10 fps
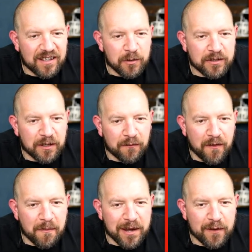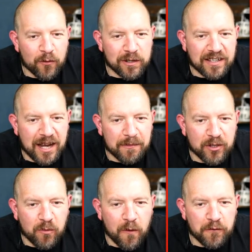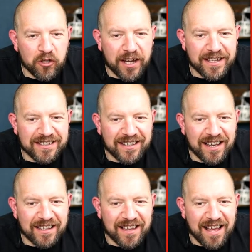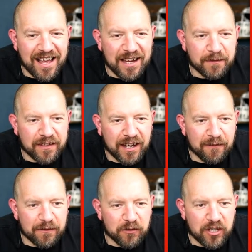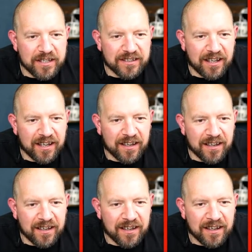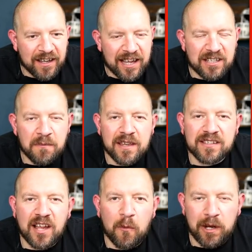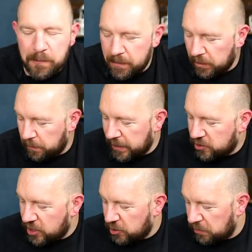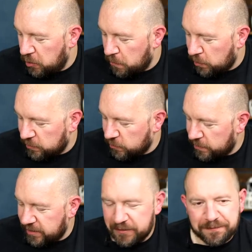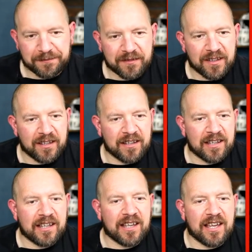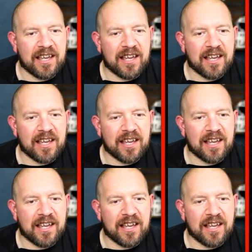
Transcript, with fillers: Lucian, favourite mini of all time, the Dwarf Giant Slayer and the Hive Tyrant and Gene Stealer. It's amazing how many people pick G W models though, isn't there?